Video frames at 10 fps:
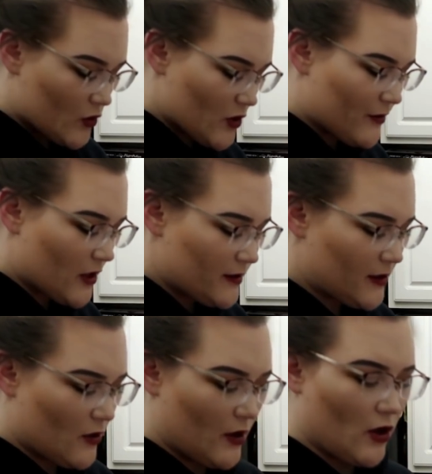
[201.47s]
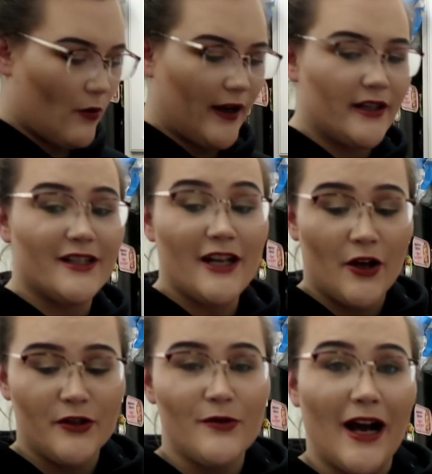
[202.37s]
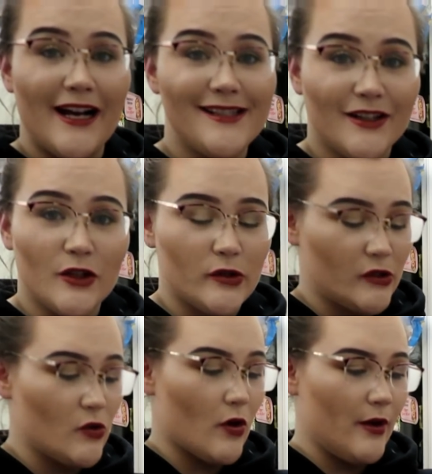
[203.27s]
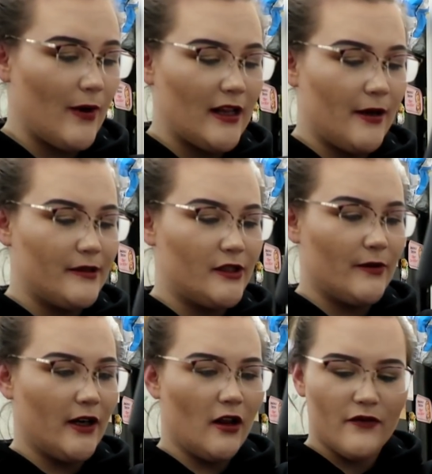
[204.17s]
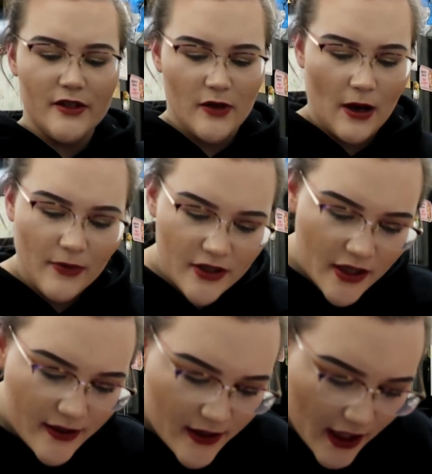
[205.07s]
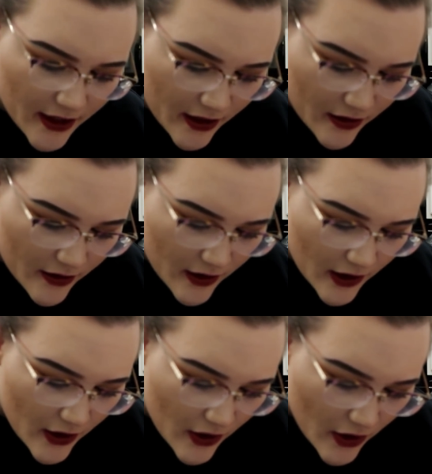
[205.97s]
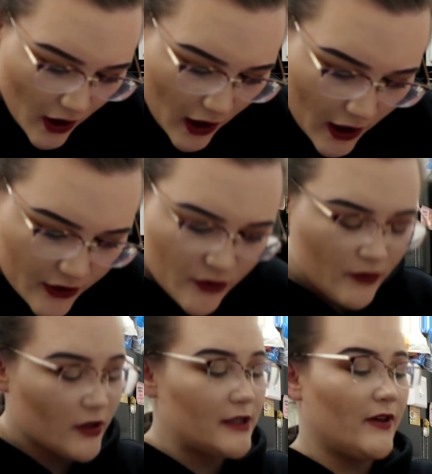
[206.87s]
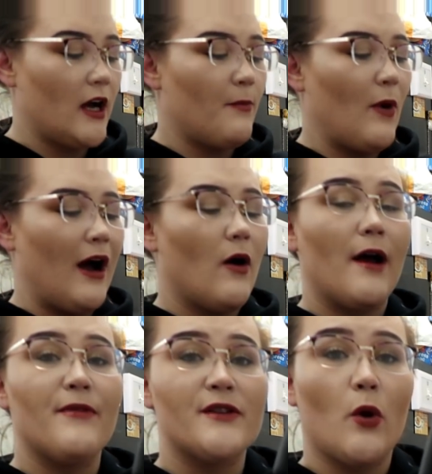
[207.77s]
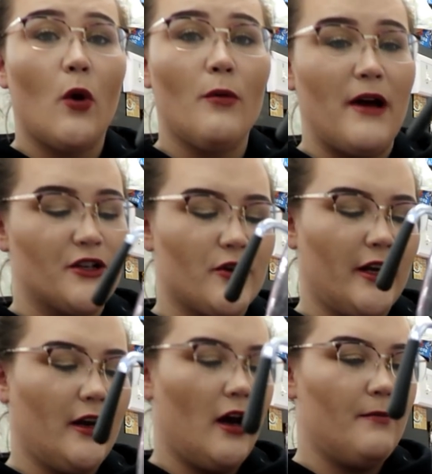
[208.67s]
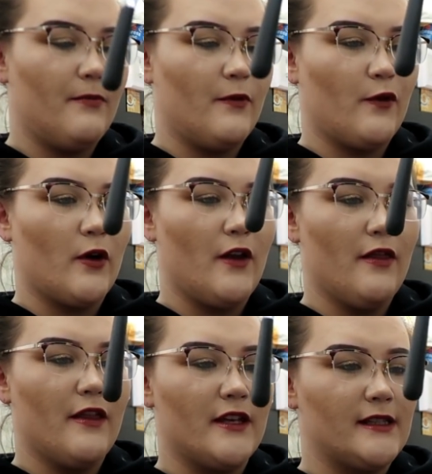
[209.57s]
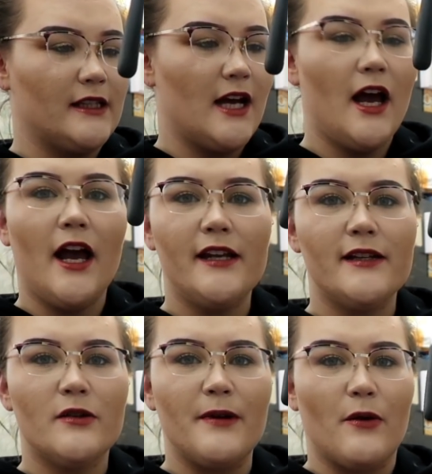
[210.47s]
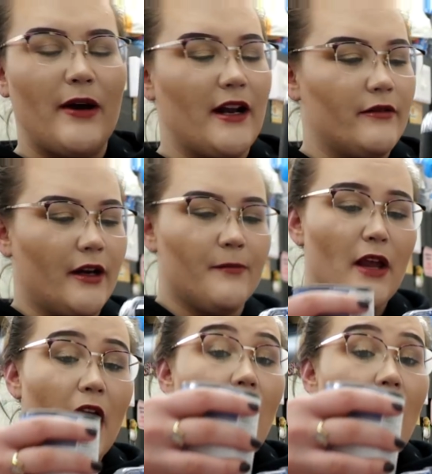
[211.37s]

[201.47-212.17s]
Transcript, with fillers: So I was also going to tell you guys a little story while I was doing all this. How much of this did I need? Uh, two thirds of a cup. Wow, I'm this whole measuring cup for this tiny little bit way down here.